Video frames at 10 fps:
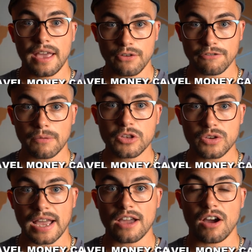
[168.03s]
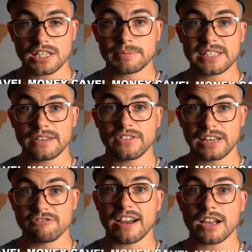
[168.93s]
If you're from the UK, I
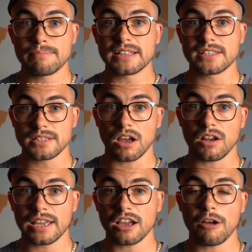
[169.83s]
specifically recommend Starling.